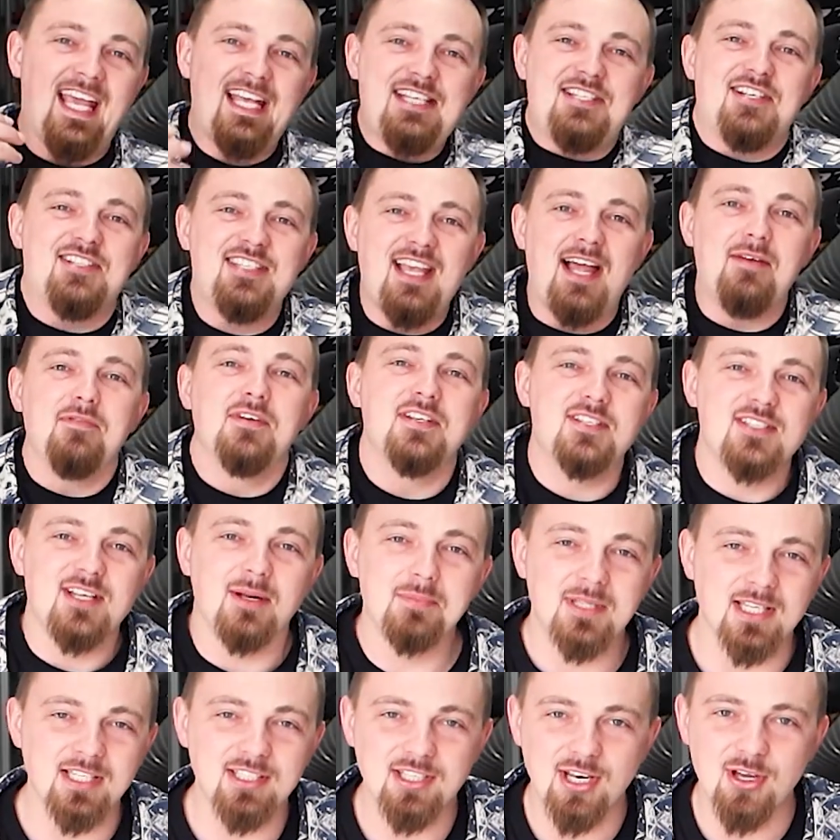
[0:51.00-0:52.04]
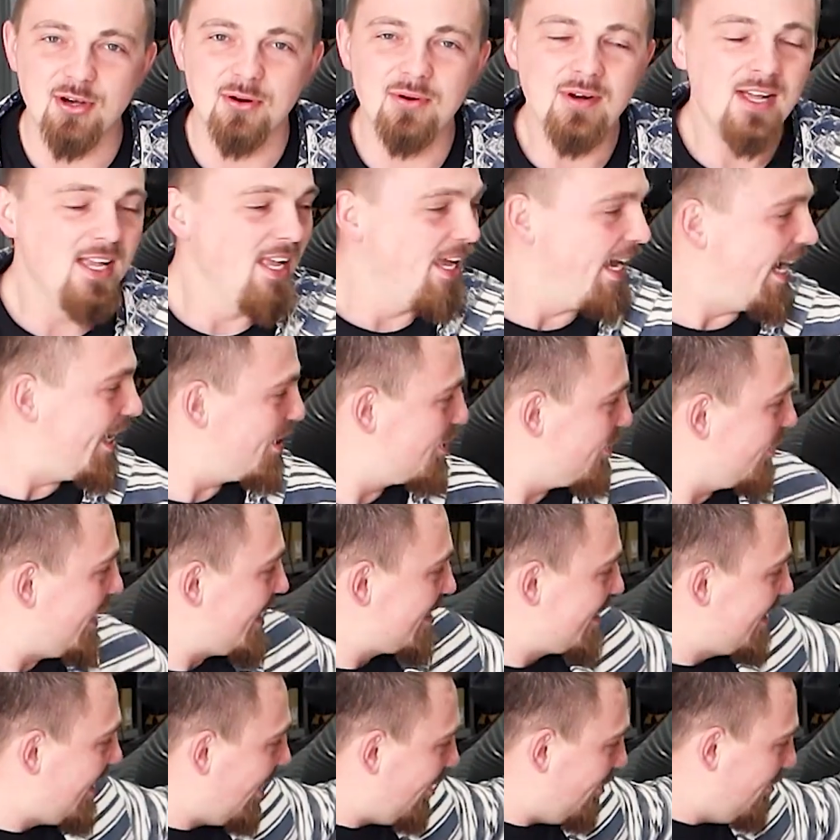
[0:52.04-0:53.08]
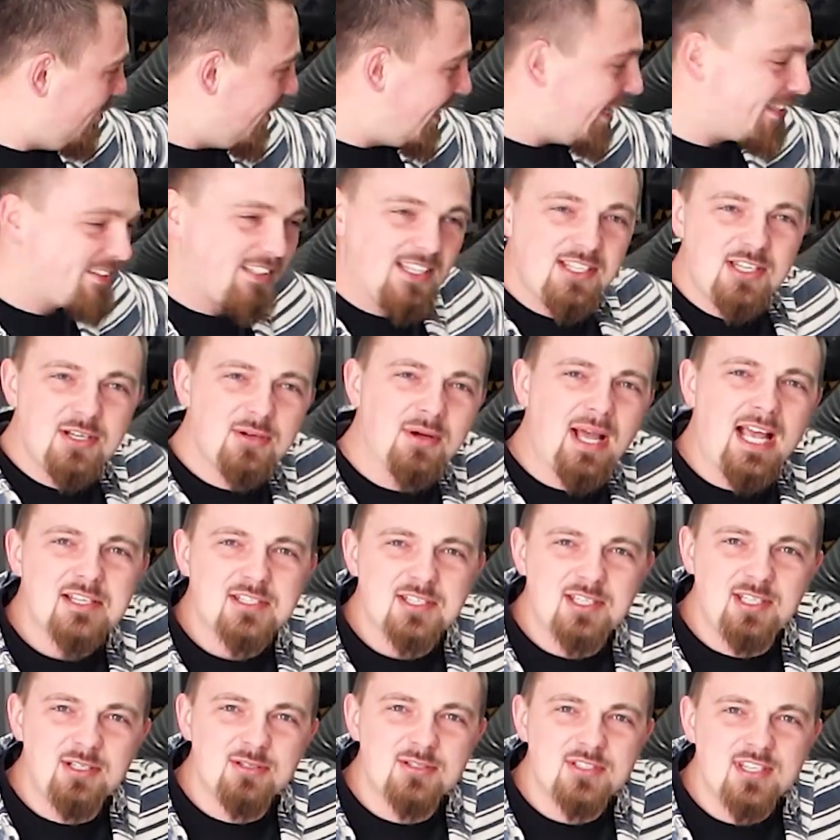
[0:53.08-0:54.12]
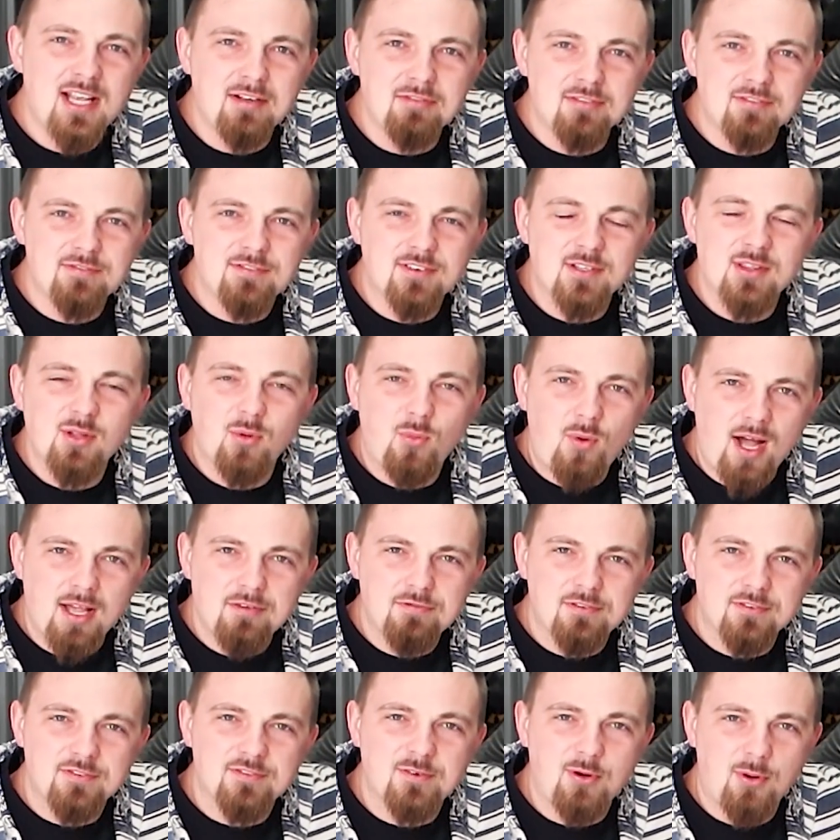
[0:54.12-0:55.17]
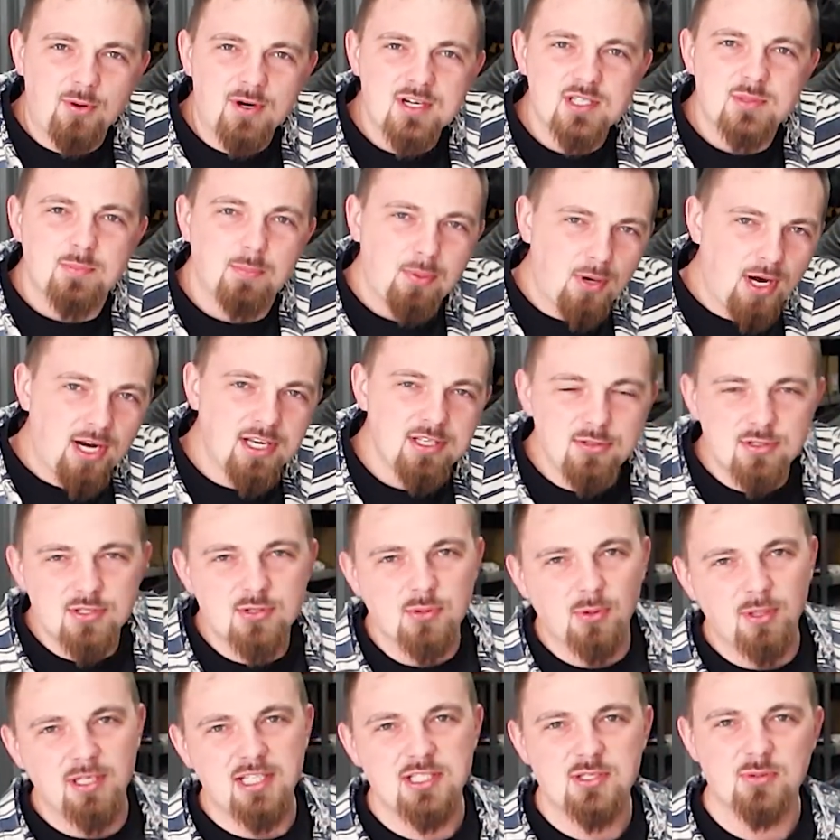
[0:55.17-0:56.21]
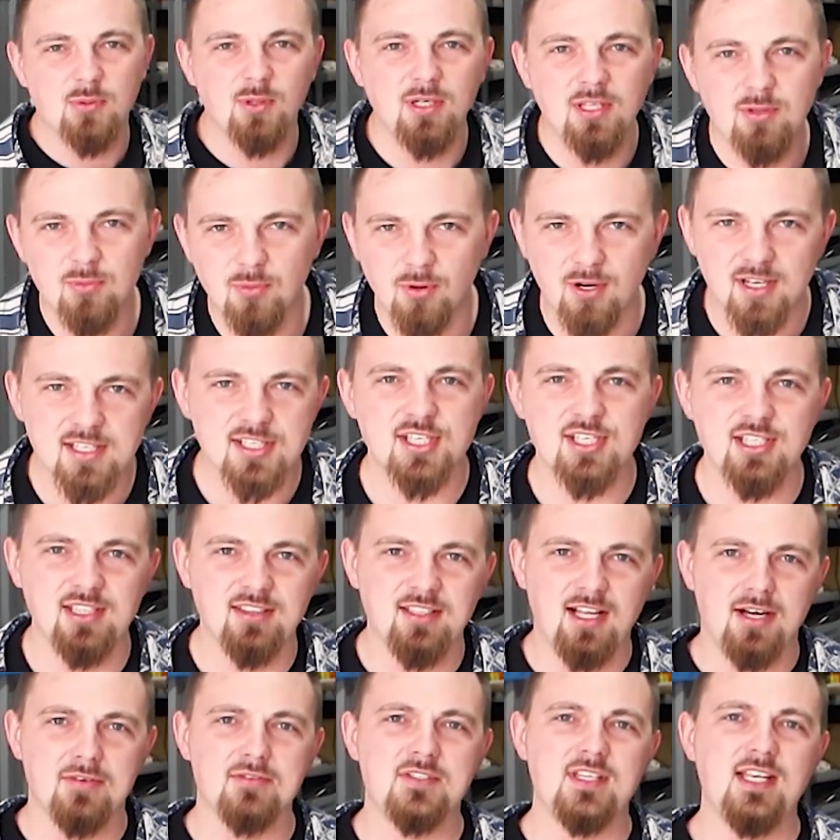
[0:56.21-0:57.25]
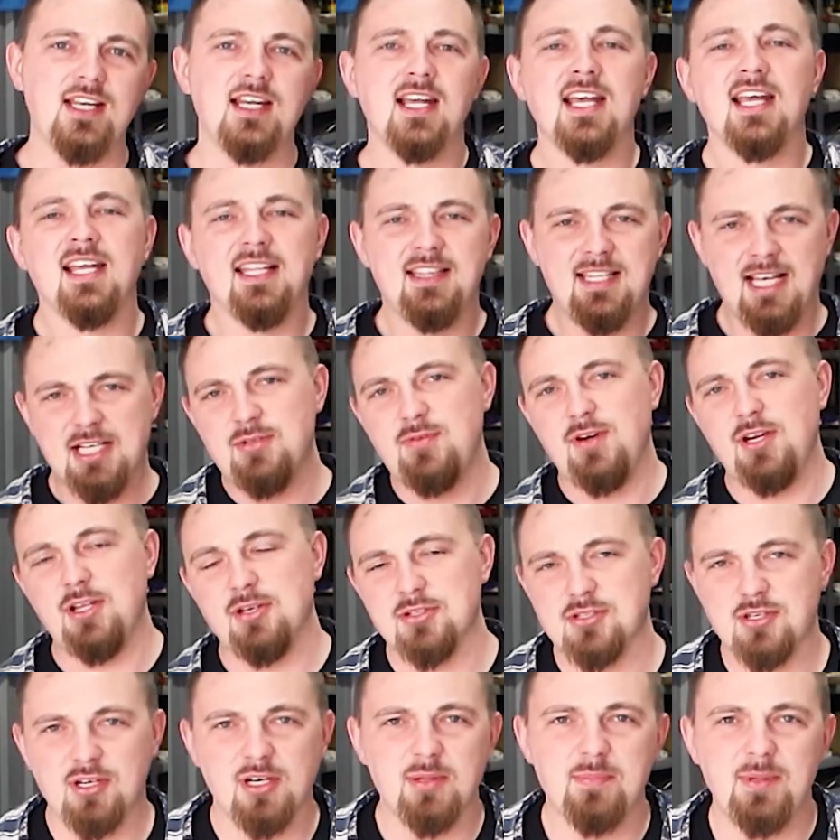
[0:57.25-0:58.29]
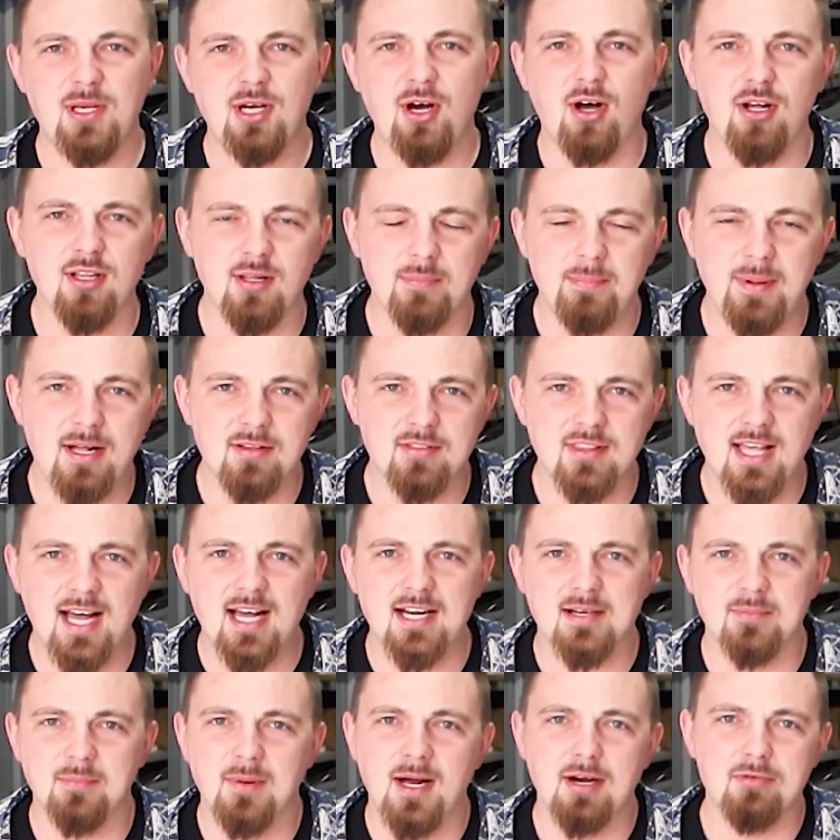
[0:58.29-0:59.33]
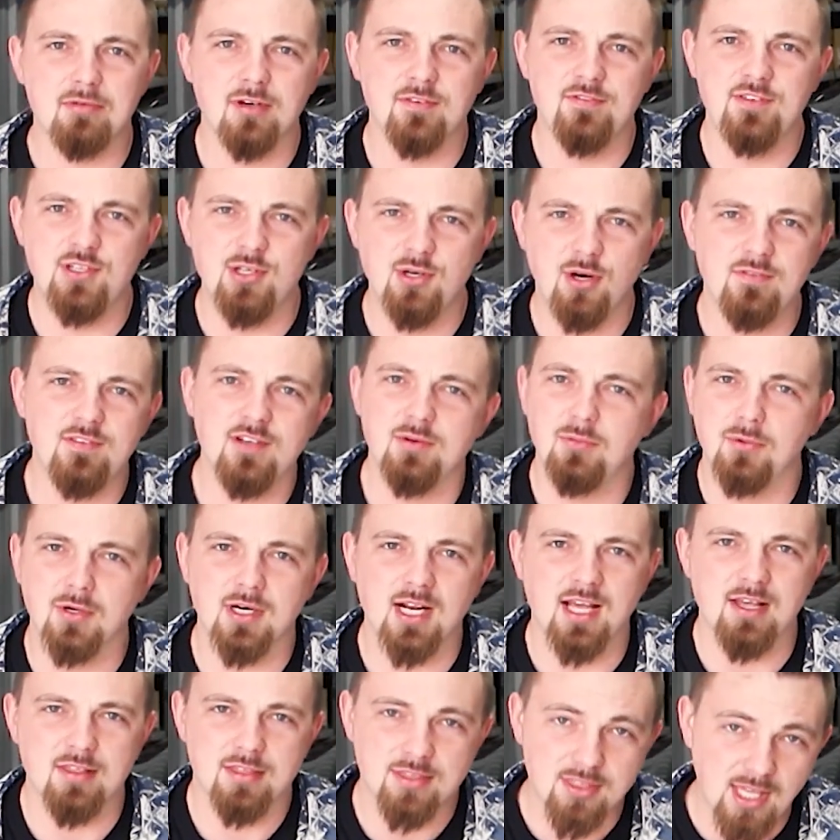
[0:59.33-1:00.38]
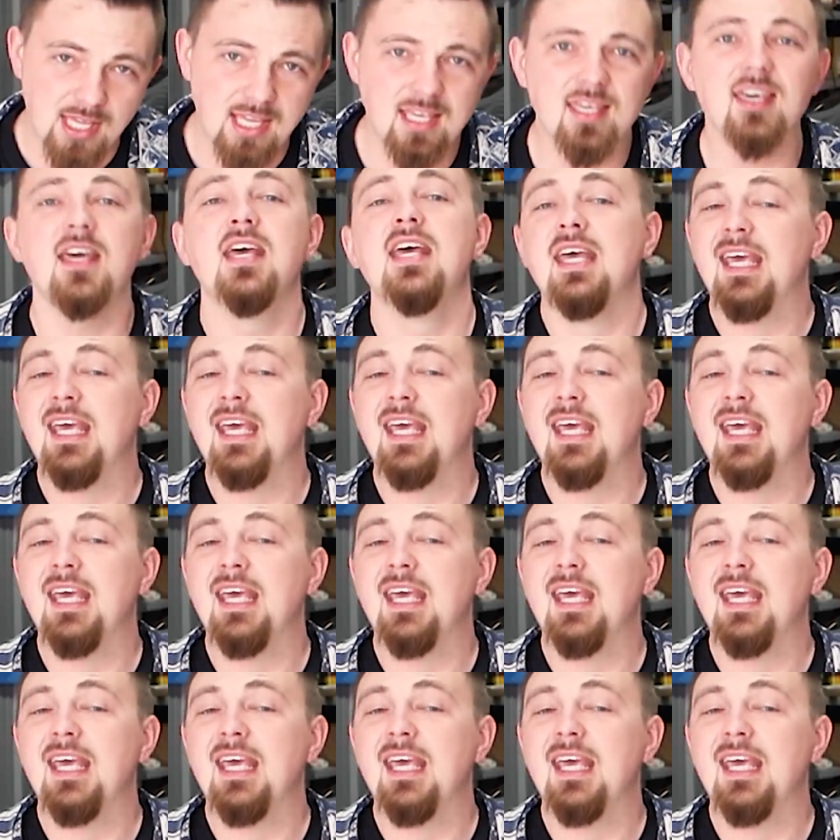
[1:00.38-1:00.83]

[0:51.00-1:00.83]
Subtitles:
it's just having something new. As you guys know, we got the new SQ7 for the wife, of course, brand new 2021. She loves it. Next video is going to be all about that and my review of it, what I think.